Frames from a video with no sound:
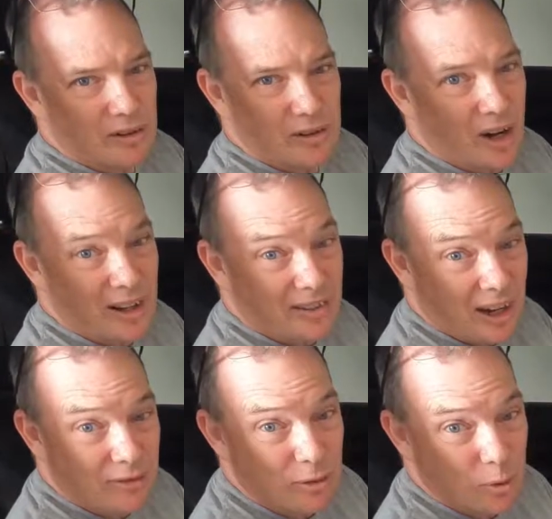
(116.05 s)
it should only take
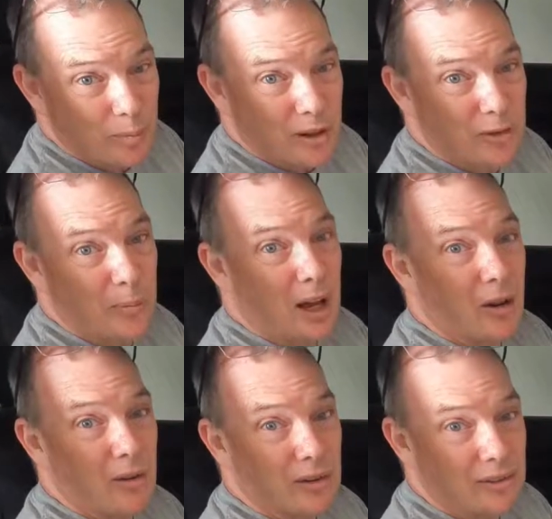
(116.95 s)
4 minutes, but
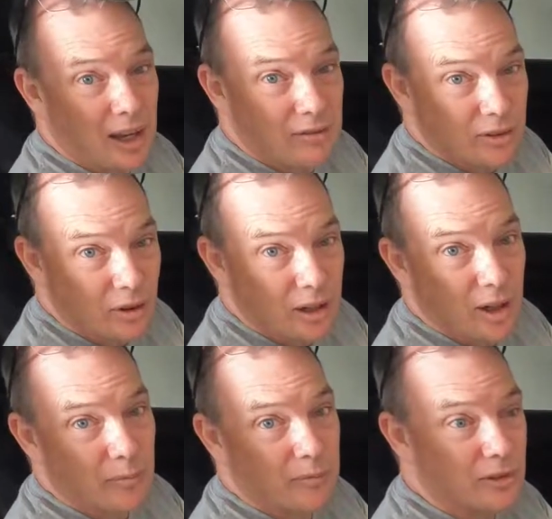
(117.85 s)
on the safe side
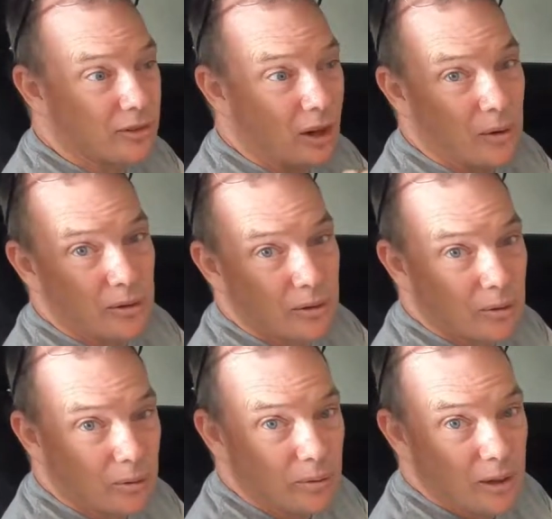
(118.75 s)
I'm just going
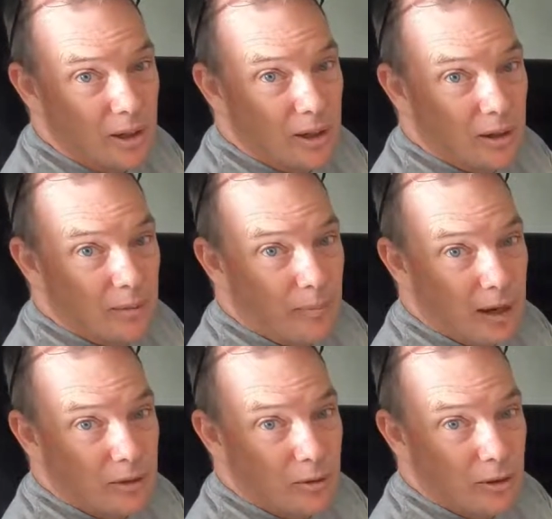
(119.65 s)
to
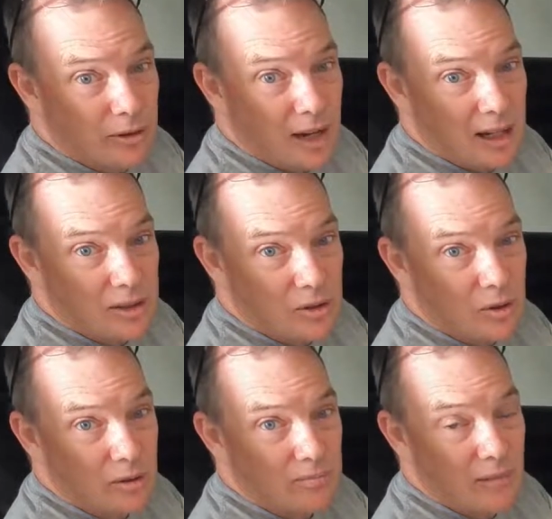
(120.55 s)
make sure the charge is on